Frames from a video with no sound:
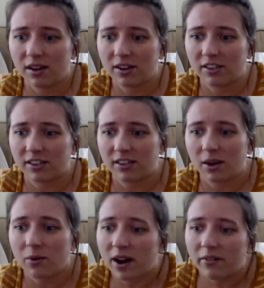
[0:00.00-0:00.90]
Chrisick
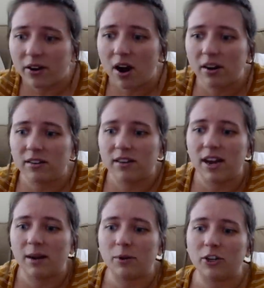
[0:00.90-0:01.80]
said, whatever,
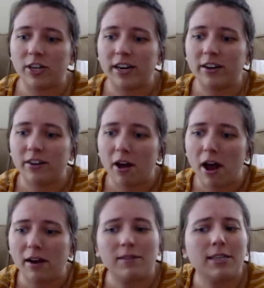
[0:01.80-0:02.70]
honestly, I appreciate your
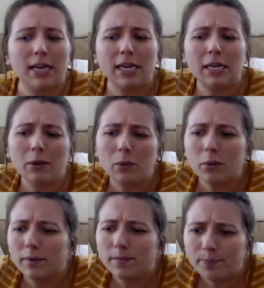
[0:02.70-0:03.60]
lives. Thank you.